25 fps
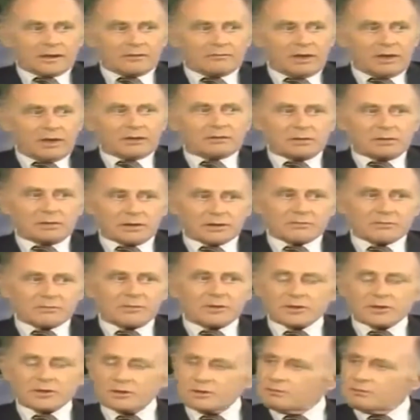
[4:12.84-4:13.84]
The Red
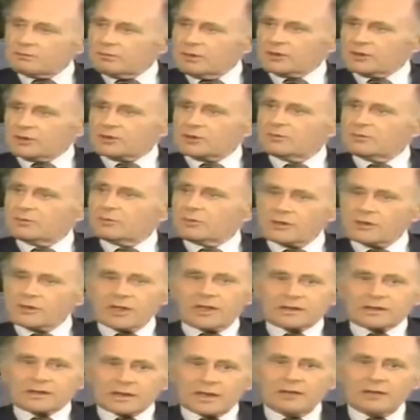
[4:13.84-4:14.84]
Cross mission to Russia
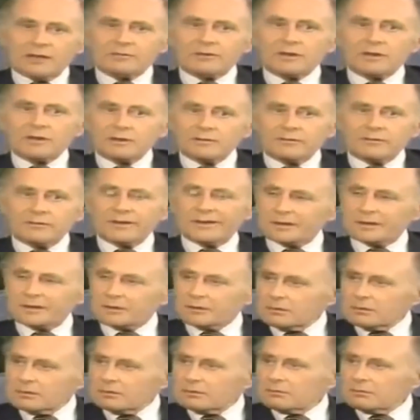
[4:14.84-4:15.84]
was a cover
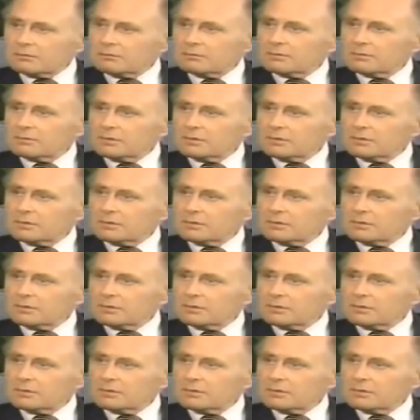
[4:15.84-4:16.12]
vehicle.